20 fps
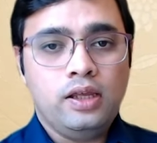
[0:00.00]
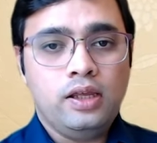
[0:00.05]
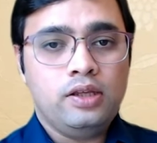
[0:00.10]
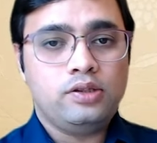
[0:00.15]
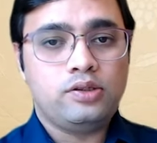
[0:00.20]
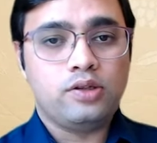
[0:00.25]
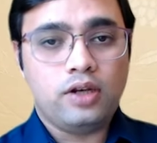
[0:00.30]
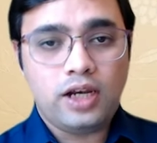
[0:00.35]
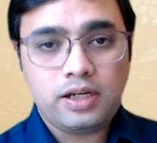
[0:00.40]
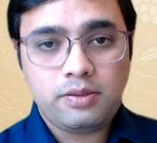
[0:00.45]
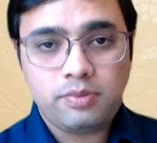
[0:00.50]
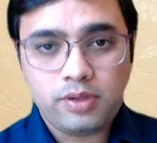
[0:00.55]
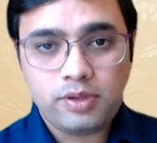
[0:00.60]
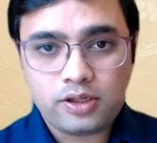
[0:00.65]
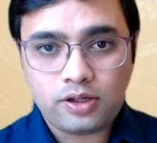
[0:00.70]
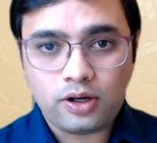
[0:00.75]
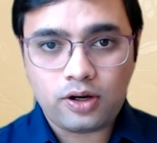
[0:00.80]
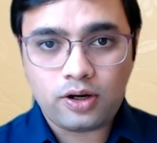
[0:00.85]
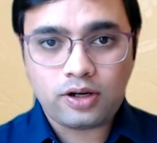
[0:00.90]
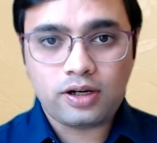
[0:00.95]
So let me
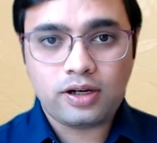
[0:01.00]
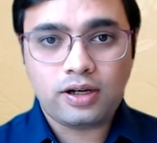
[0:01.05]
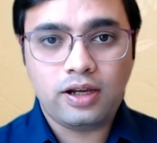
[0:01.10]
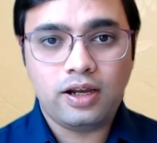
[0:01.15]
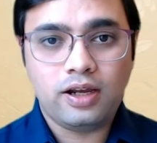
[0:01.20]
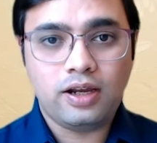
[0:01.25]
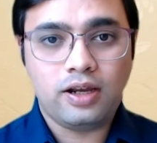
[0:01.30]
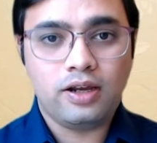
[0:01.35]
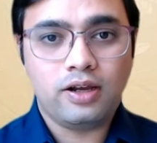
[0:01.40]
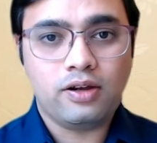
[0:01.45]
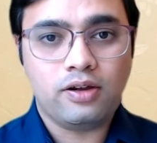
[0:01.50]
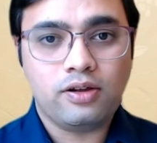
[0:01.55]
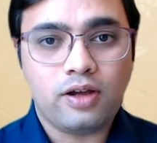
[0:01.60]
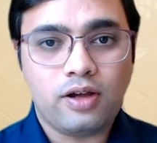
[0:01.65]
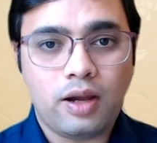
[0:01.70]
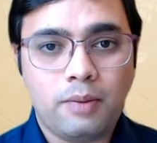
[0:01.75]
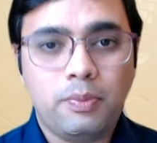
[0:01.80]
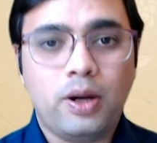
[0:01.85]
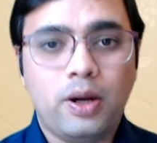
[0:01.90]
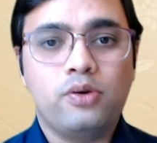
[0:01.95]
talk
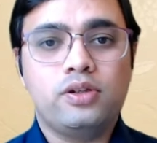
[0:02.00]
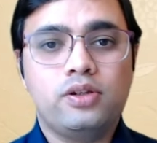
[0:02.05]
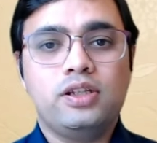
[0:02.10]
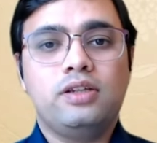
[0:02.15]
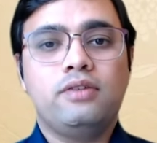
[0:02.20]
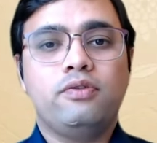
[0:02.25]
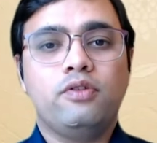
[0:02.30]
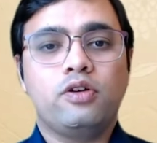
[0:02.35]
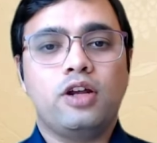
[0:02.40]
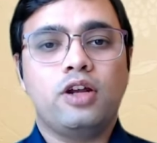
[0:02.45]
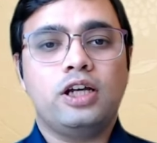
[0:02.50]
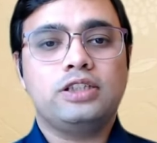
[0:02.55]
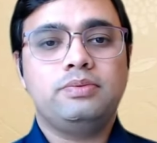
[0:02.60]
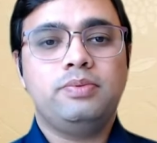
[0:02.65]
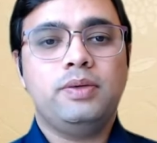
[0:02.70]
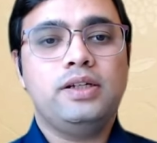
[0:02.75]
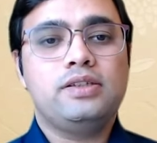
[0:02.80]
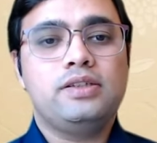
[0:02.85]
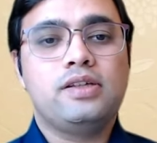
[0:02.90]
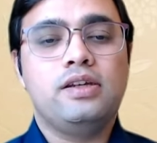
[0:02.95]
about these four
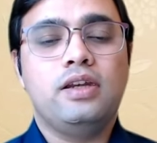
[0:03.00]
aspects.